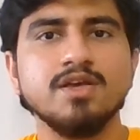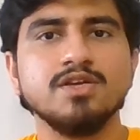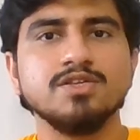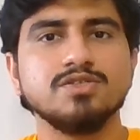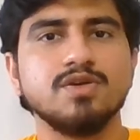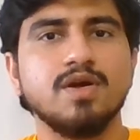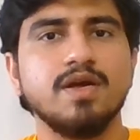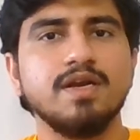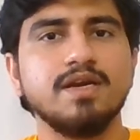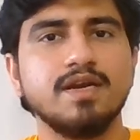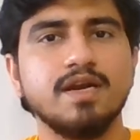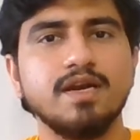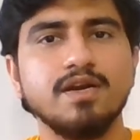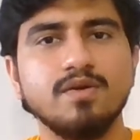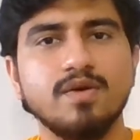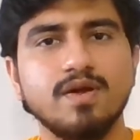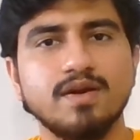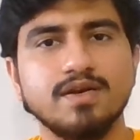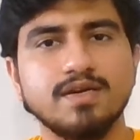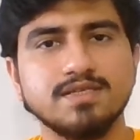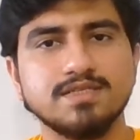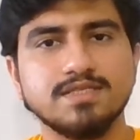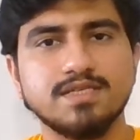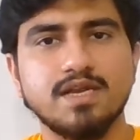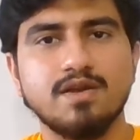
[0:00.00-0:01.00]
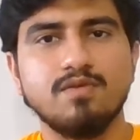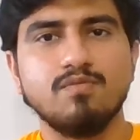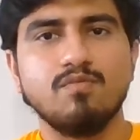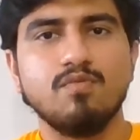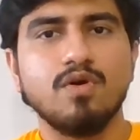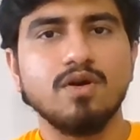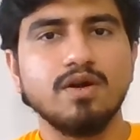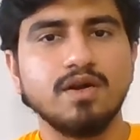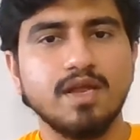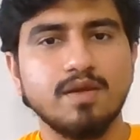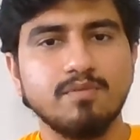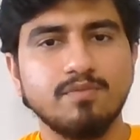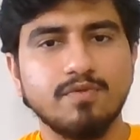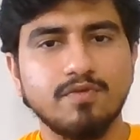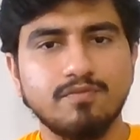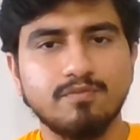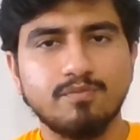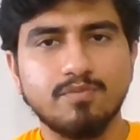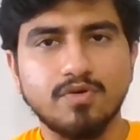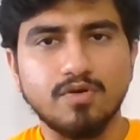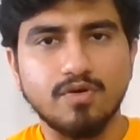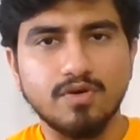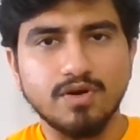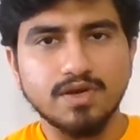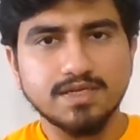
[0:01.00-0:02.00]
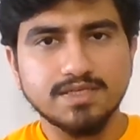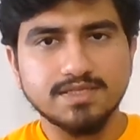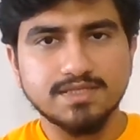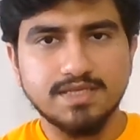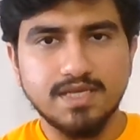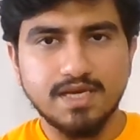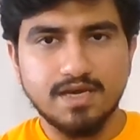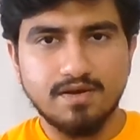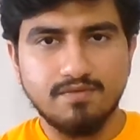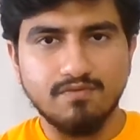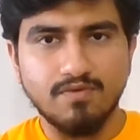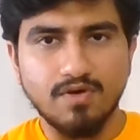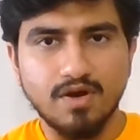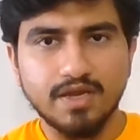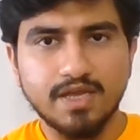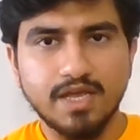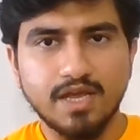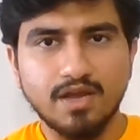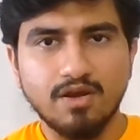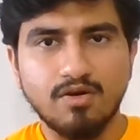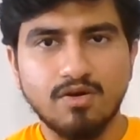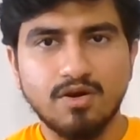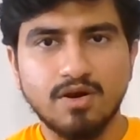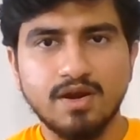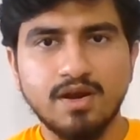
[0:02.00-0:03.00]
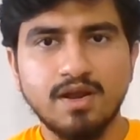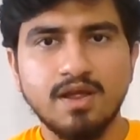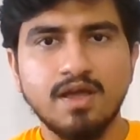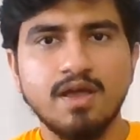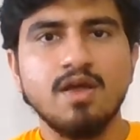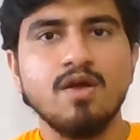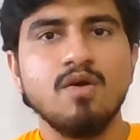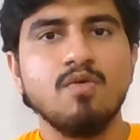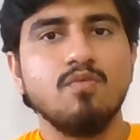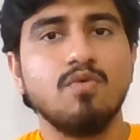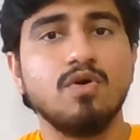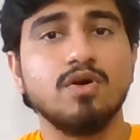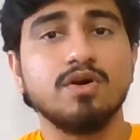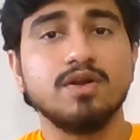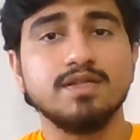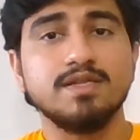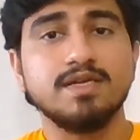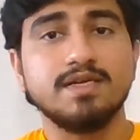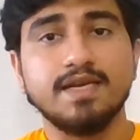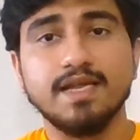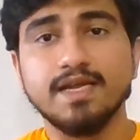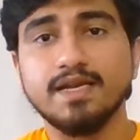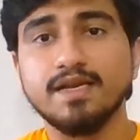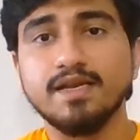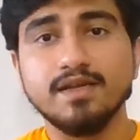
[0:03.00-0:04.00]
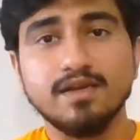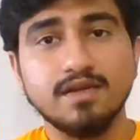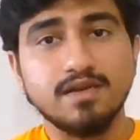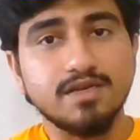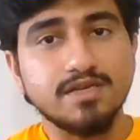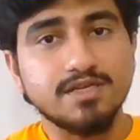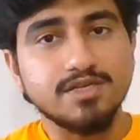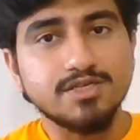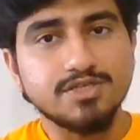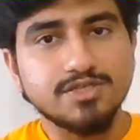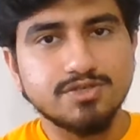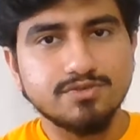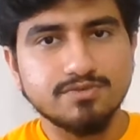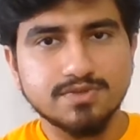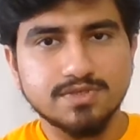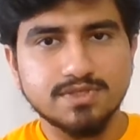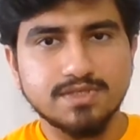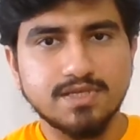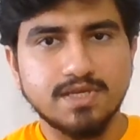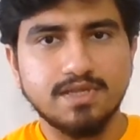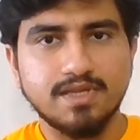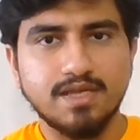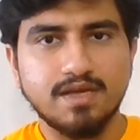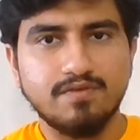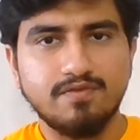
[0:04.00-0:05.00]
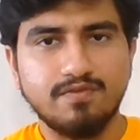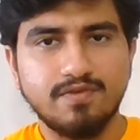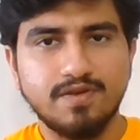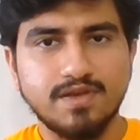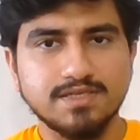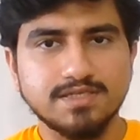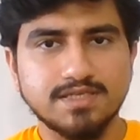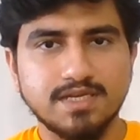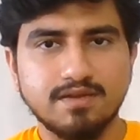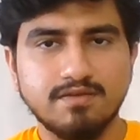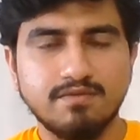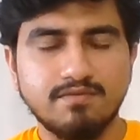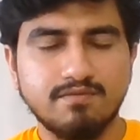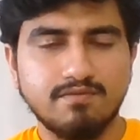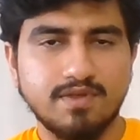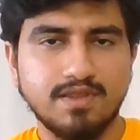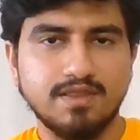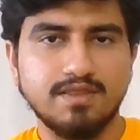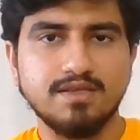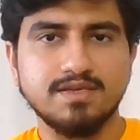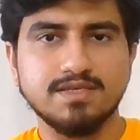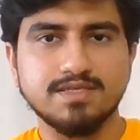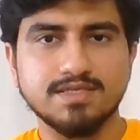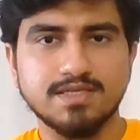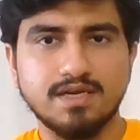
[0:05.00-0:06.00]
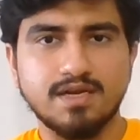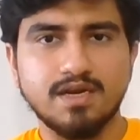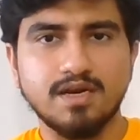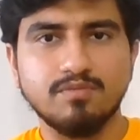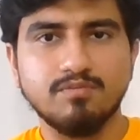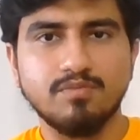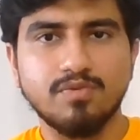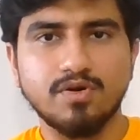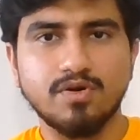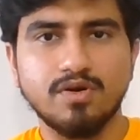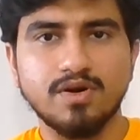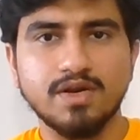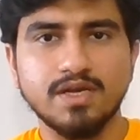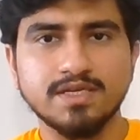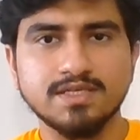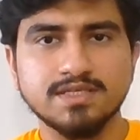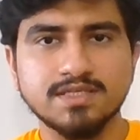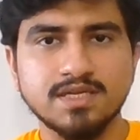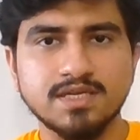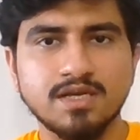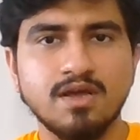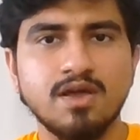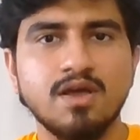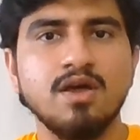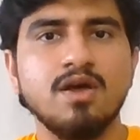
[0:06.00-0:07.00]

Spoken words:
So I try to understand what type of products they're working on, what are the technical issues that they're facing with these current products,